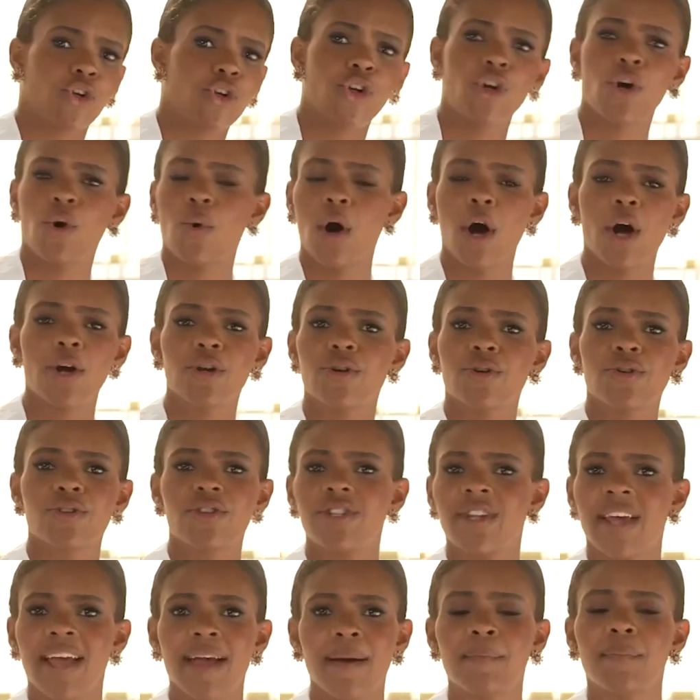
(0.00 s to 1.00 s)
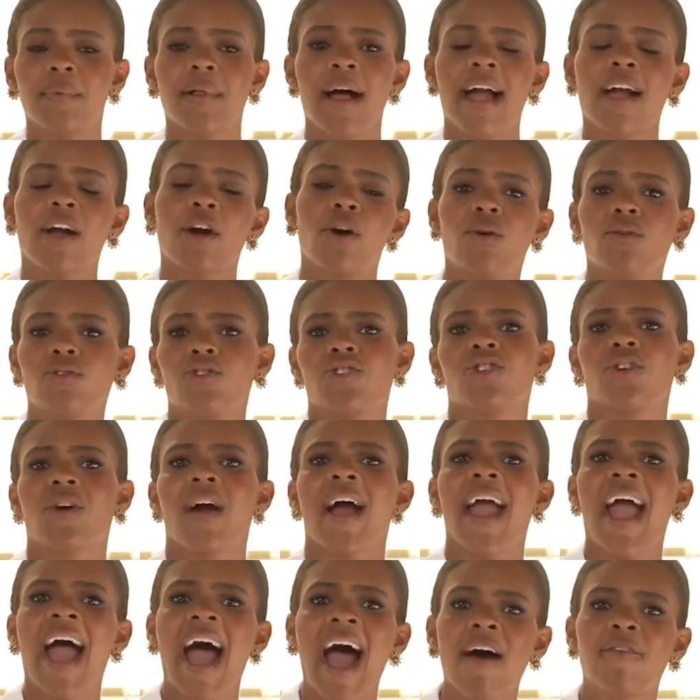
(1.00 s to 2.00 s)
You don't understand Black culture.
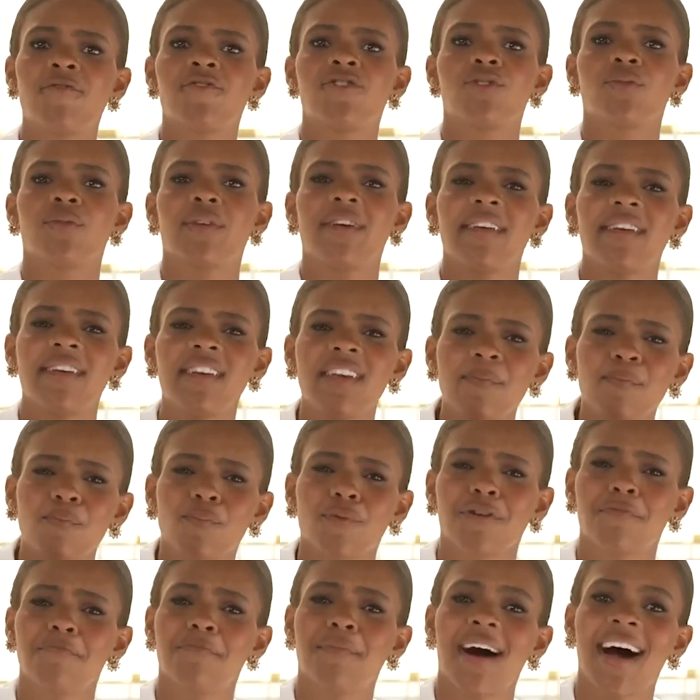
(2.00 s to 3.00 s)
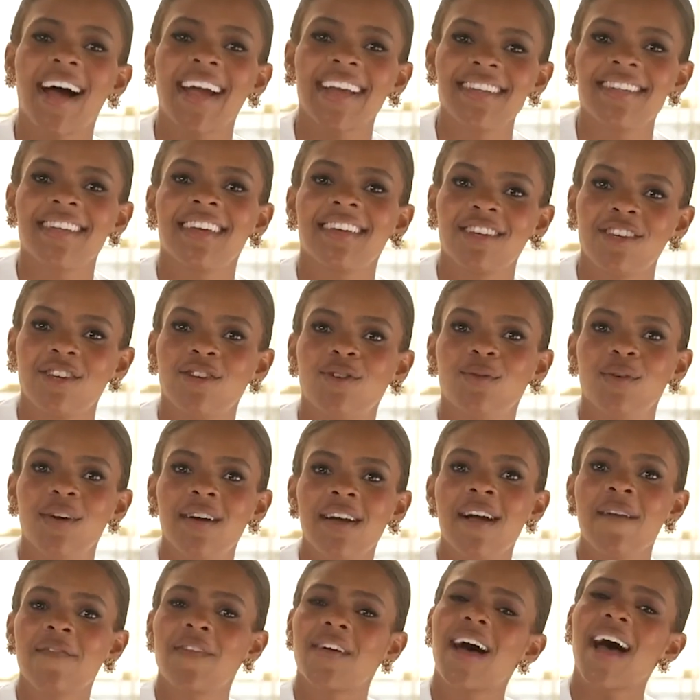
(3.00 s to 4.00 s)
I have to keep reminding you
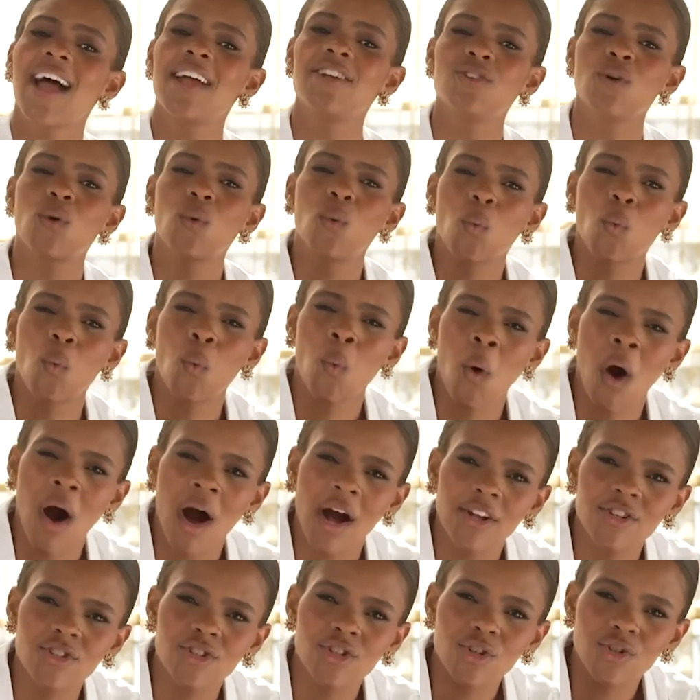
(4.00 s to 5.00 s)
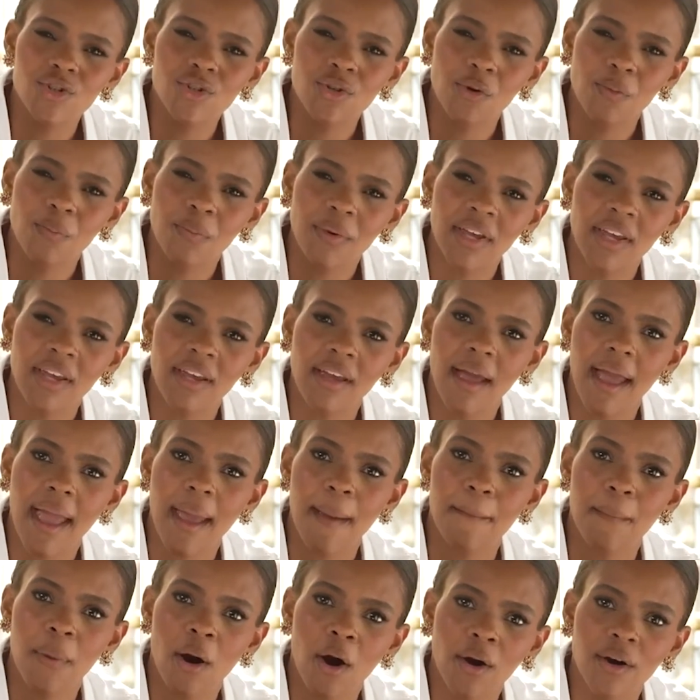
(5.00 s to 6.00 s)
that I don't want to be
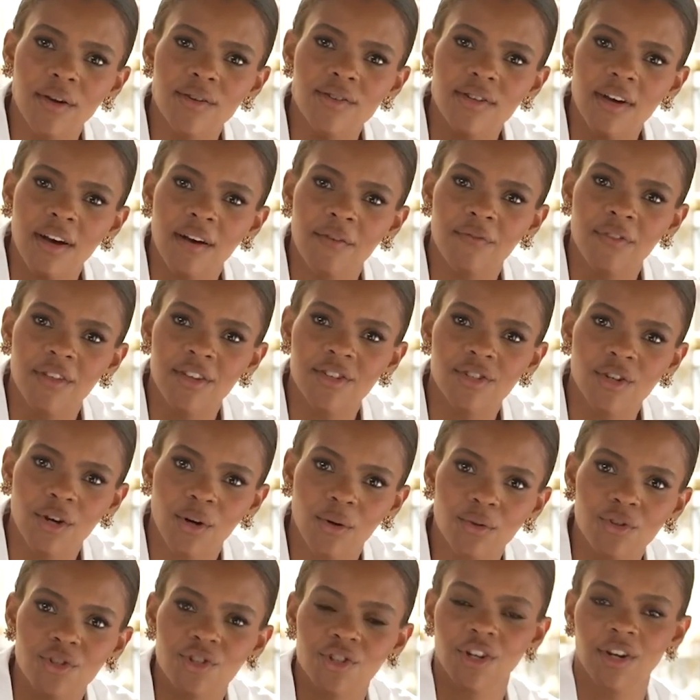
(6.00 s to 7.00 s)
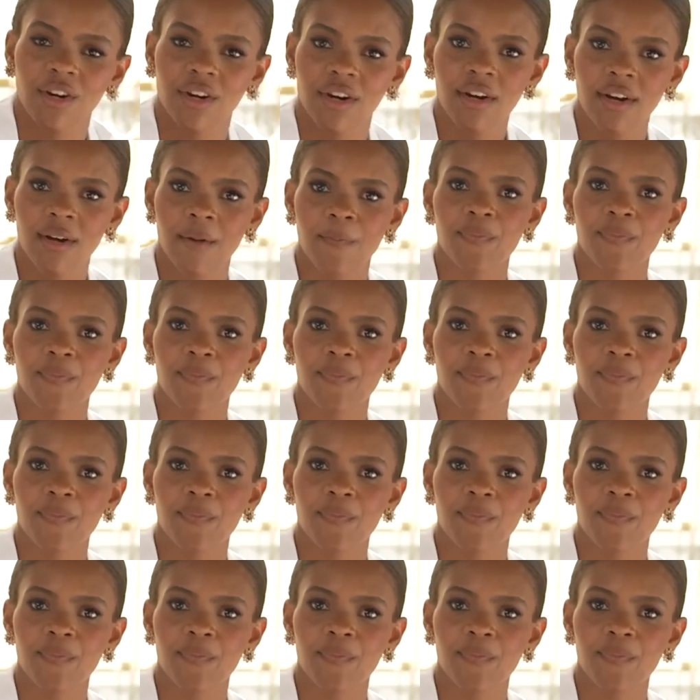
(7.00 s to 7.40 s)
a part of this culture.